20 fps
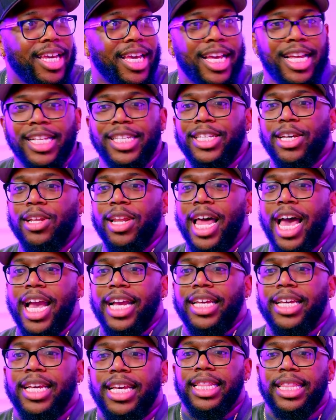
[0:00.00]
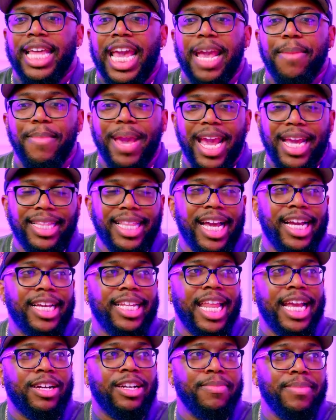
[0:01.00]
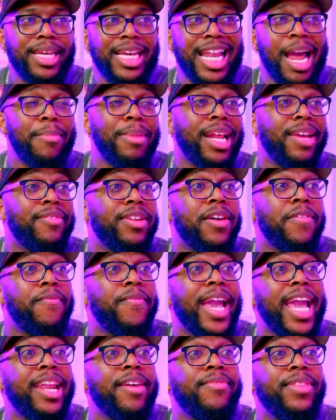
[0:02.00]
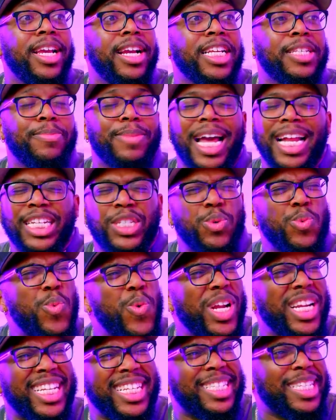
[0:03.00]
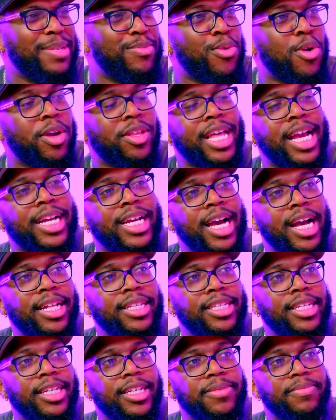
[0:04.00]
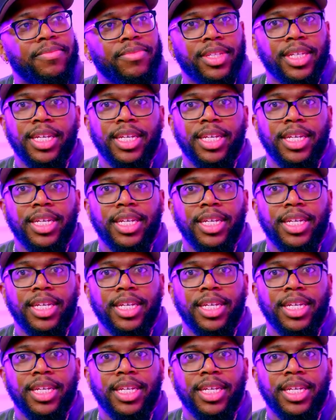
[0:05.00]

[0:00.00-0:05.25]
And so like they made that connect with me, and I'm not even a fan of theirs, but I just wanted to see more of that content.